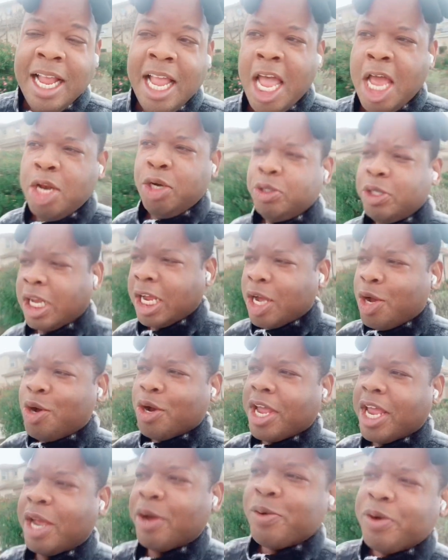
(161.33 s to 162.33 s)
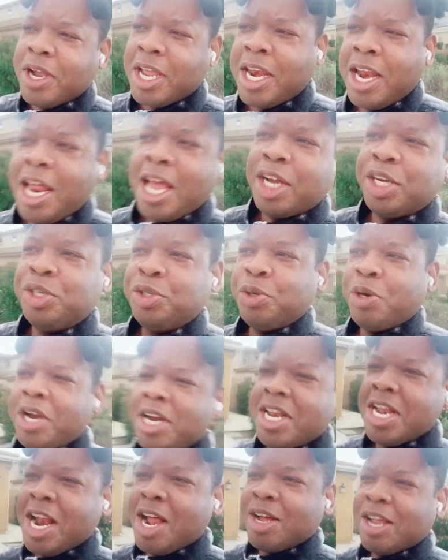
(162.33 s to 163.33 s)
and he was like, okay, we'll get an x-ray
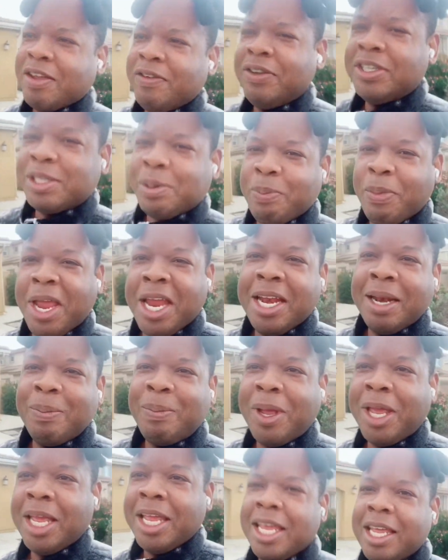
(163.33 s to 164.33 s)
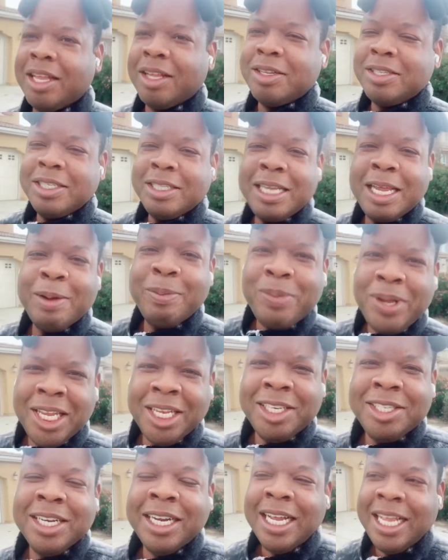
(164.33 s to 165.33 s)
and I'll give you some pain pills. It's like,
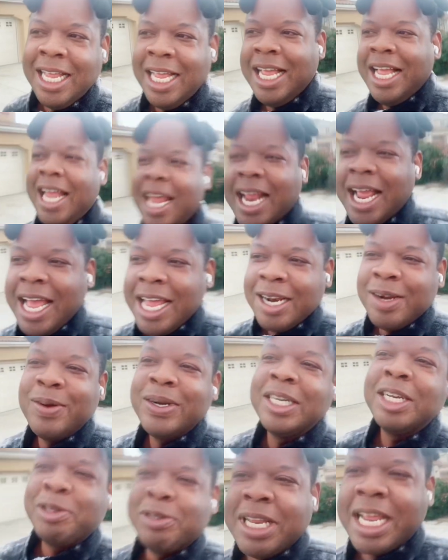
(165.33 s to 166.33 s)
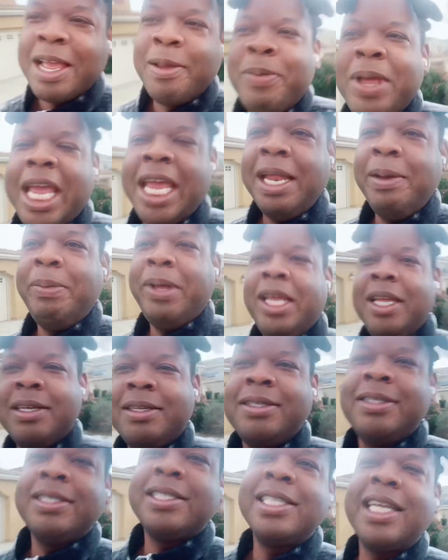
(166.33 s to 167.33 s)
bitch, like, I don't want no damn pain
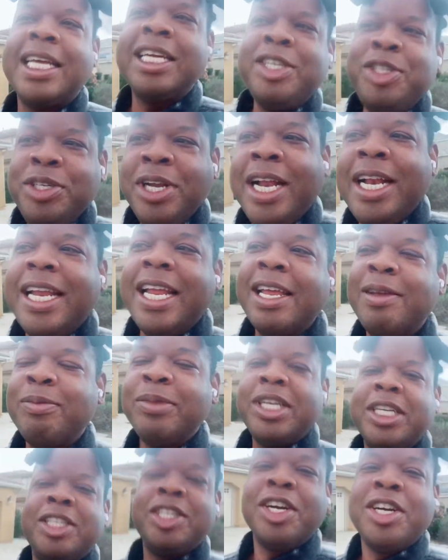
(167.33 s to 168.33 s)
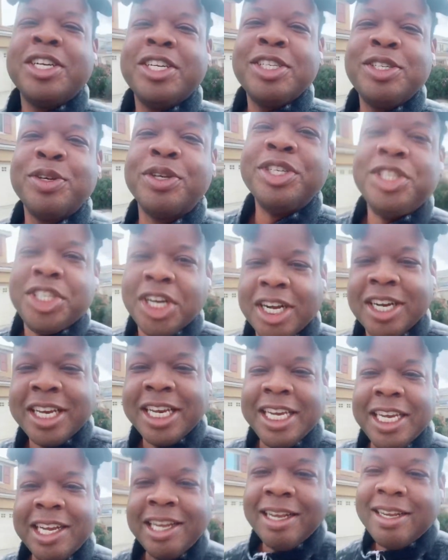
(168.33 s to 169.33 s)
pills. Like, you're trying to get me to turn into a
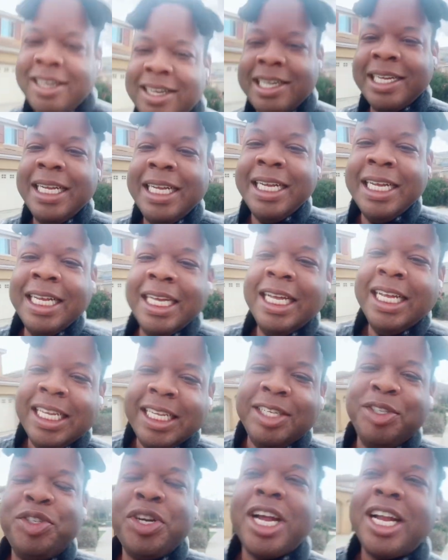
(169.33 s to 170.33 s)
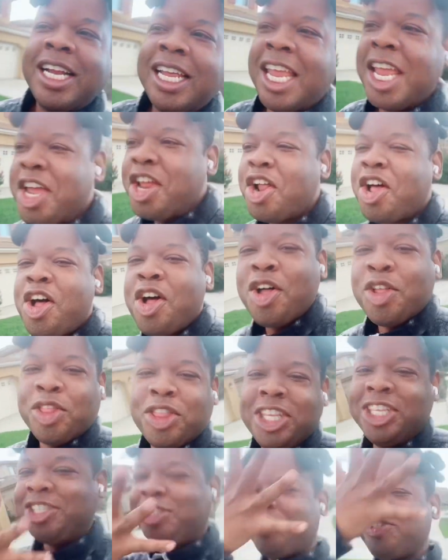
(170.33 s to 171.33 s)
junkie, huh? You trying to get all
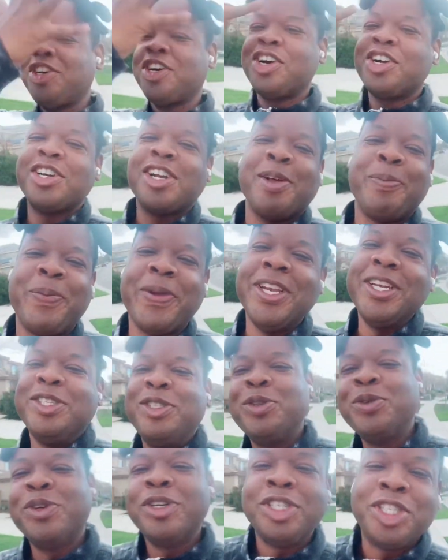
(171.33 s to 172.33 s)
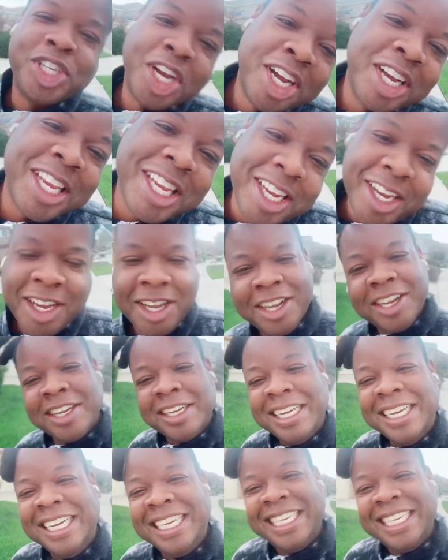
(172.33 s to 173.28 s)
this churn up into a junkie, huh?